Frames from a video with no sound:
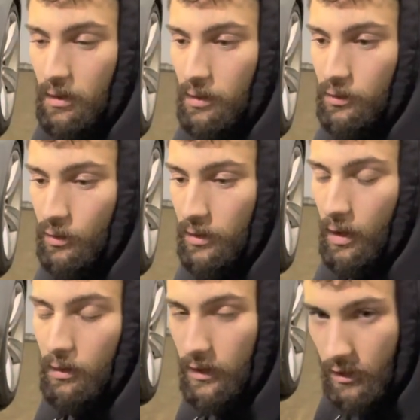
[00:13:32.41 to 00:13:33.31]
So yeah,
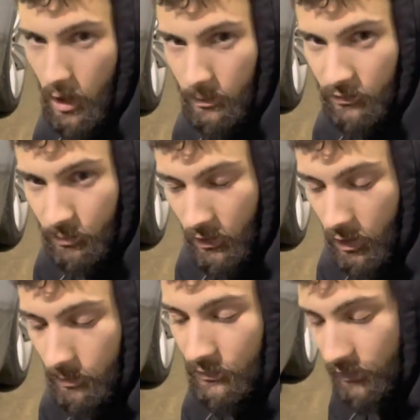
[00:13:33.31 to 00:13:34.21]
like, comment,
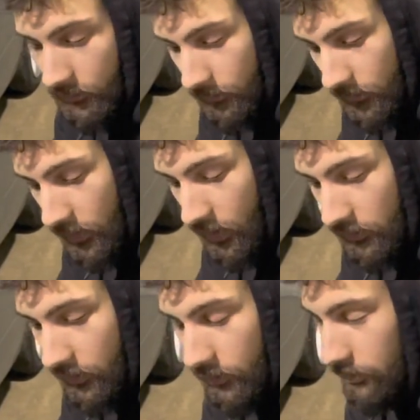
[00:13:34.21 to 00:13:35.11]
subscribe, stay tuned for
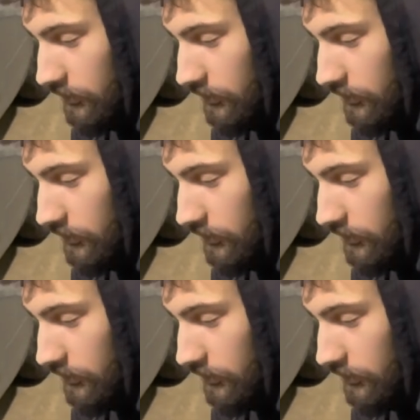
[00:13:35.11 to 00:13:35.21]
content.